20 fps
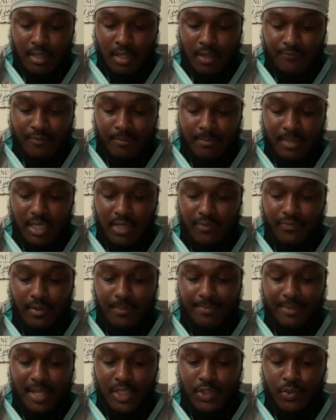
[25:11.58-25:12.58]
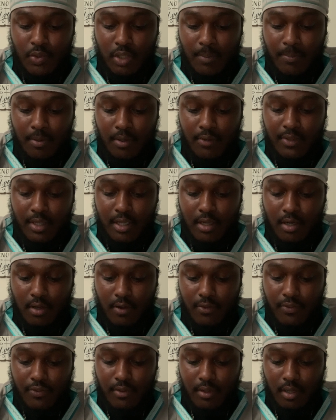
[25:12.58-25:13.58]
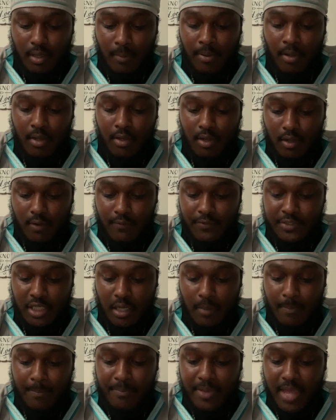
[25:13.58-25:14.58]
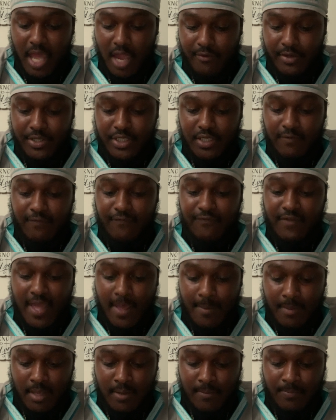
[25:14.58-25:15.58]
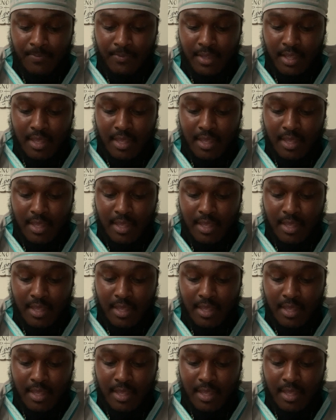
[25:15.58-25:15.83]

For many of them that dwell upon the earth, upon earth shall perish of famine,